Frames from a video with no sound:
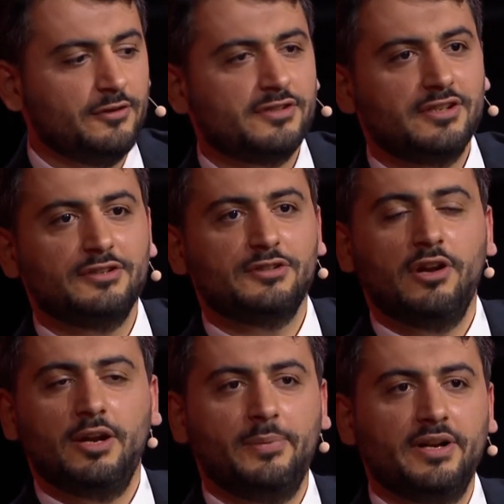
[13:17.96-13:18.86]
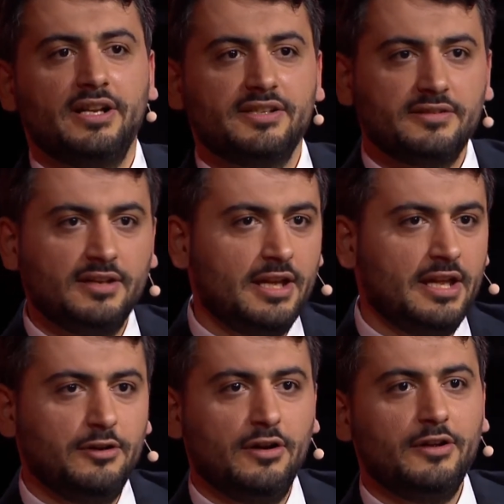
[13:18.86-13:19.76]
your solar panels,
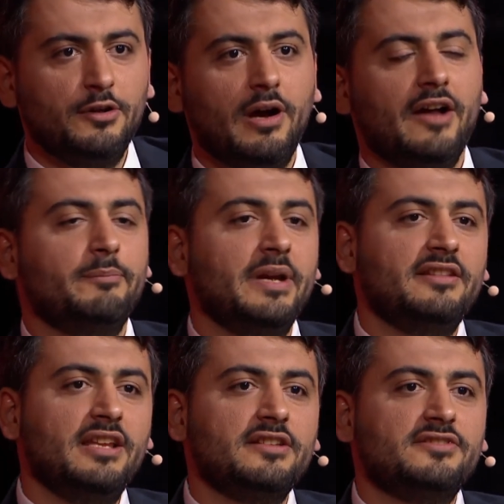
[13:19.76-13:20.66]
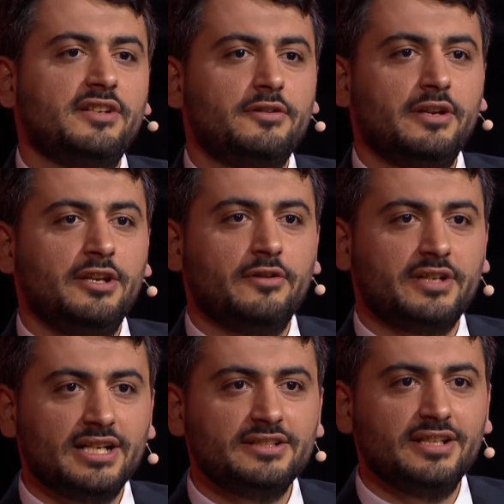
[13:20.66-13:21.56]
you have made net zero in your
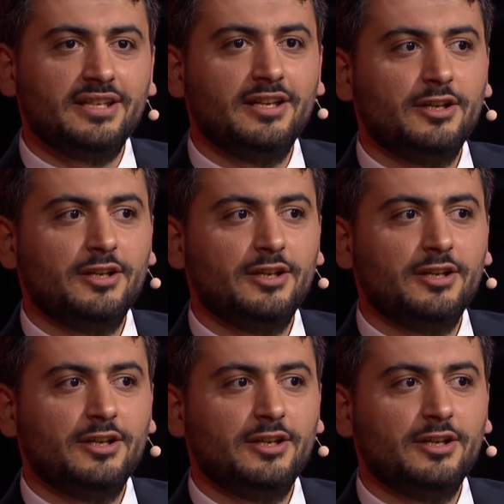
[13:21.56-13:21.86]
country,